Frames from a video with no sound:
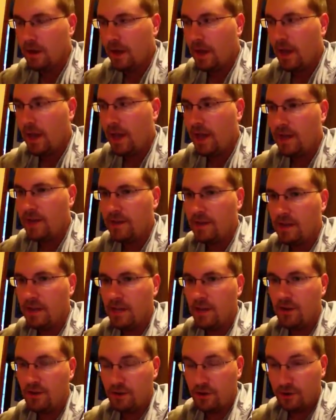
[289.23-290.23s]
And
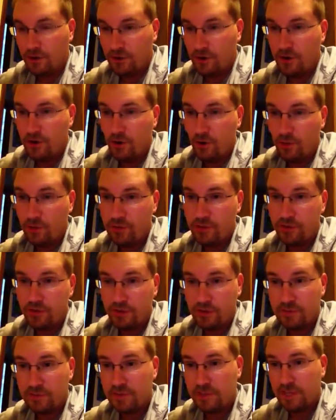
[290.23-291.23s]
in under normal
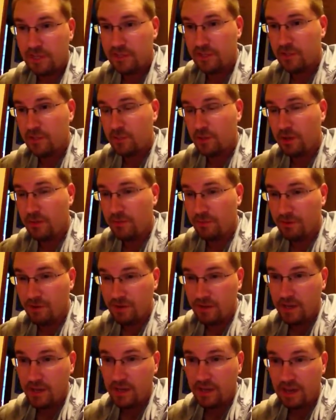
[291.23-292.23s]
circumstances, when I'm
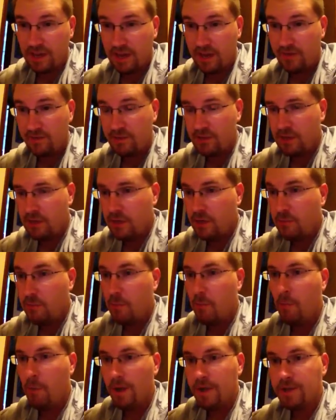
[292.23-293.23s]
breathing, I have
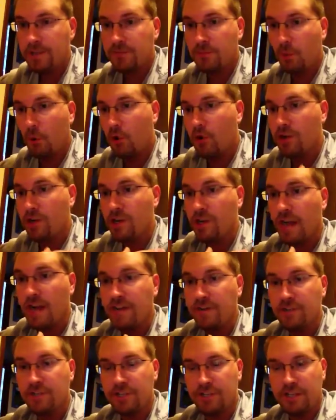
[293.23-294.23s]
much more
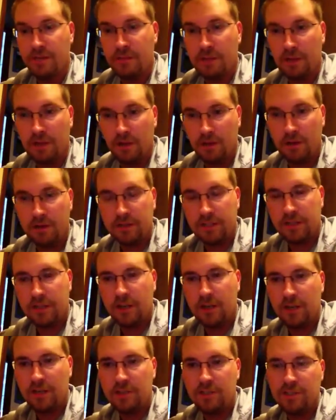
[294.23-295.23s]
nitrogen in my lungs than
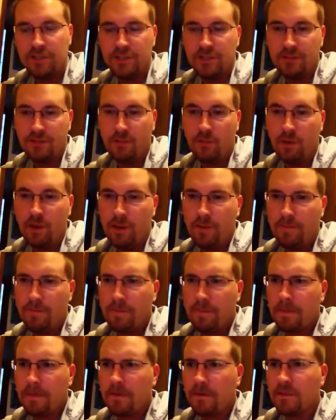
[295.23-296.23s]
oxygen. Well,
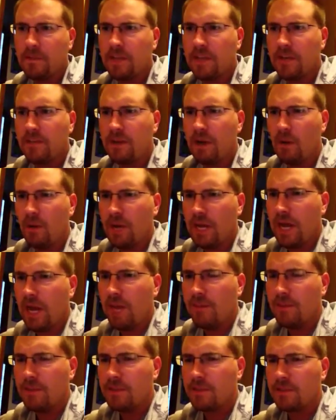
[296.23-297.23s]
let's think about what
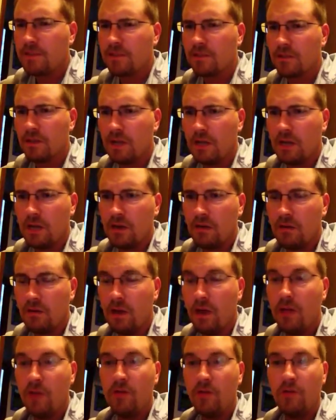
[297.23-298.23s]
happens uh,
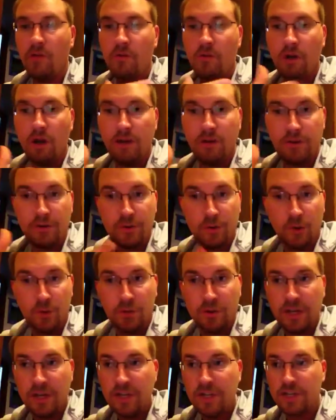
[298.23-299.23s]
under
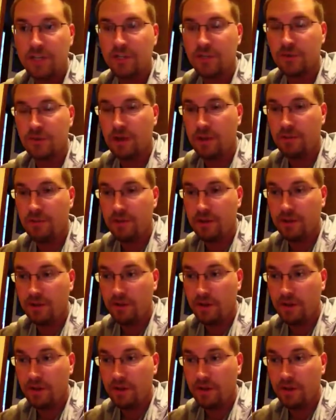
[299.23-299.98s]
normal conditions when I breathe.